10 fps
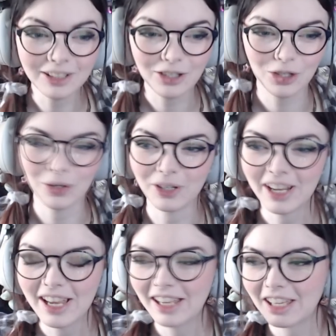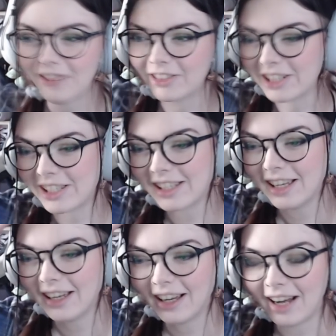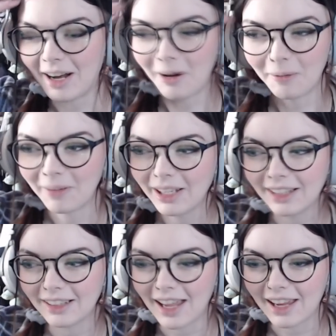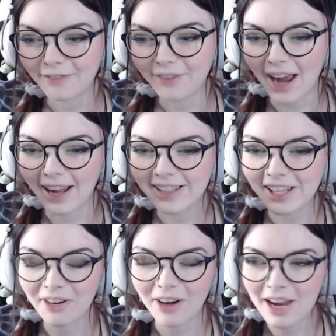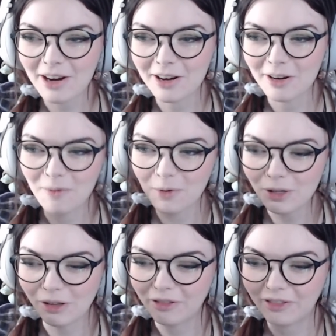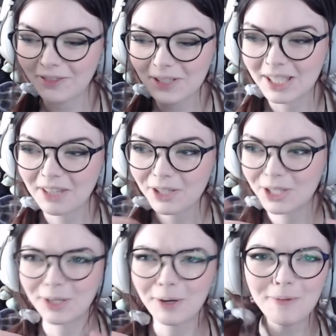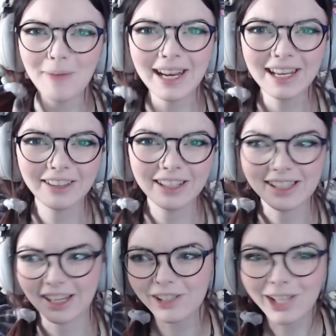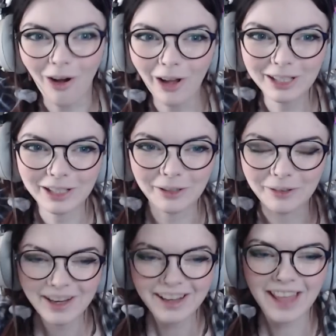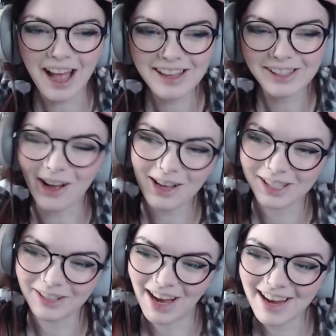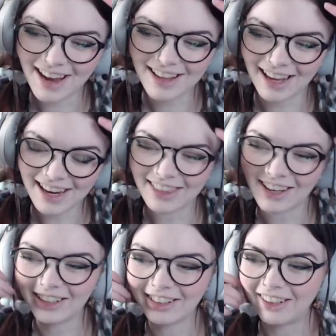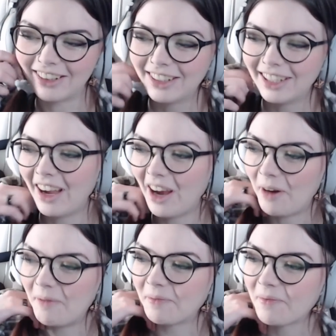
short. Give us um, like Rex and Gregor and Wolffe. Give us give us so many of these. Like, give us Hondo. That is awesome. I I like that a lot. Um,